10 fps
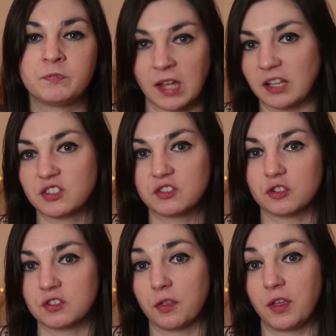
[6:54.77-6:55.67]
that's
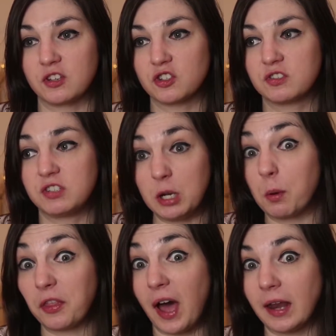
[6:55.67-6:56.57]
just the thing. Just deal
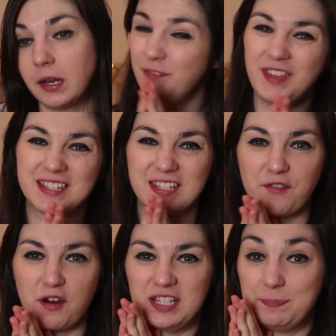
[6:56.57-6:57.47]
with that. This is a
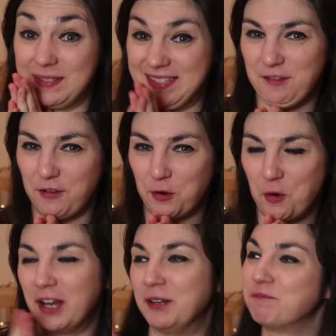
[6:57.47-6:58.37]
very specific
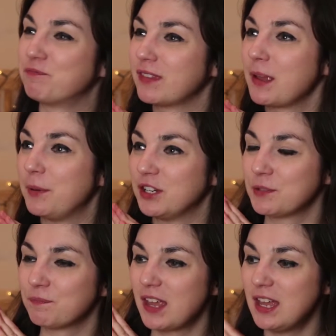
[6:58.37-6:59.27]
one, but